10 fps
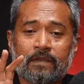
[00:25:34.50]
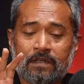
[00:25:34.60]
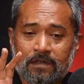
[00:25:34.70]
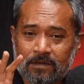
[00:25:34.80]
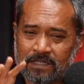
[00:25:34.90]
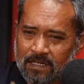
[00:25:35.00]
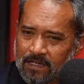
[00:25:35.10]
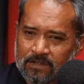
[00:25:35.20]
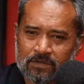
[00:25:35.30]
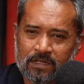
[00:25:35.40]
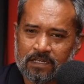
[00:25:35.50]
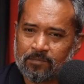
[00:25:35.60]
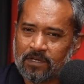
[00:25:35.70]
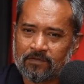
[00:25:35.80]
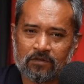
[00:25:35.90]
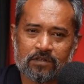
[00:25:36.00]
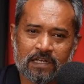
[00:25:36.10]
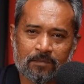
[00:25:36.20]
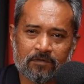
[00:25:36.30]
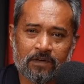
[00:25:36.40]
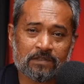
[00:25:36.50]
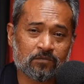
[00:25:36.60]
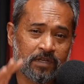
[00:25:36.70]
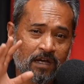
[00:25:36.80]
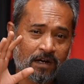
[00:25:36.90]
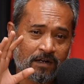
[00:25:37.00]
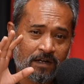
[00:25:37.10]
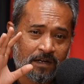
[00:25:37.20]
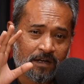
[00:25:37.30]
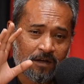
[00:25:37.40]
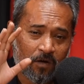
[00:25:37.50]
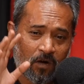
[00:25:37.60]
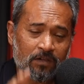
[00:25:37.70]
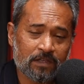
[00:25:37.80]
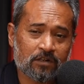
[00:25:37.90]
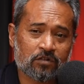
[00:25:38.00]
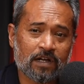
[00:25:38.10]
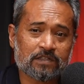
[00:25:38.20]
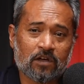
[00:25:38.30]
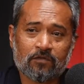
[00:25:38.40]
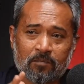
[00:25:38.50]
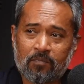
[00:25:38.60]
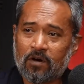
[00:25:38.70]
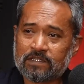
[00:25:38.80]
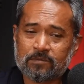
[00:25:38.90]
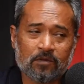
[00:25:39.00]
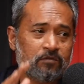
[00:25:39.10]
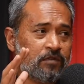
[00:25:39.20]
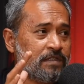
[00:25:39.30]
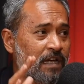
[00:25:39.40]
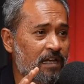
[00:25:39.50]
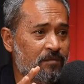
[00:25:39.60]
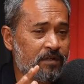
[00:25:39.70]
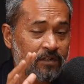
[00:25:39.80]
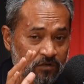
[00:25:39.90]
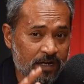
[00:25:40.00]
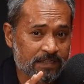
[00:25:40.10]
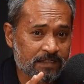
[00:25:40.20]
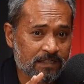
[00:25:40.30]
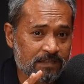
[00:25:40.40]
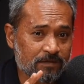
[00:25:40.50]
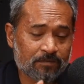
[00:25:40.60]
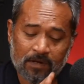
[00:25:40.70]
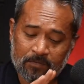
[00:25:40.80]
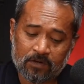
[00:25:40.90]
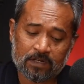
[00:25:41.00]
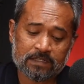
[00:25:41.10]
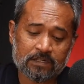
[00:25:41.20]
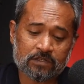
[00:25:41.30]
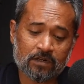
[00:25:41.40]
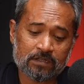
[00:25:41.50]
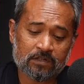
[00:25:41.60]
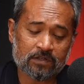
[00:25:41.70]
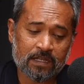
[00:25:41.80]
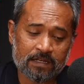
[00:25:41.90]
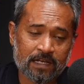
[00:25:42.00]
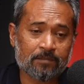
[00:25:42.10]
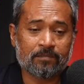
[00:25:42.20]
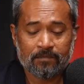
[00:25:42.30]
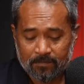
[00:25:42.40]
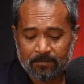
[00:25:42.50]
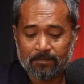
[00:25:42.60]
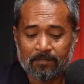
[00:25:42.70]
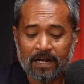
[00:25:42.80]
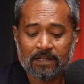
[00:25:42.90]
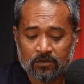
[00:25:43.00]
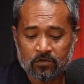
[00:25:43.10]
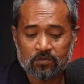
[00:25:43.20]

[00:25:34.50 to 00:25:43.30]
Digging into their EPF, their retirement funds, we are on the crux of a possible retirement crisis, but I'm not going to touch on that yet. But I do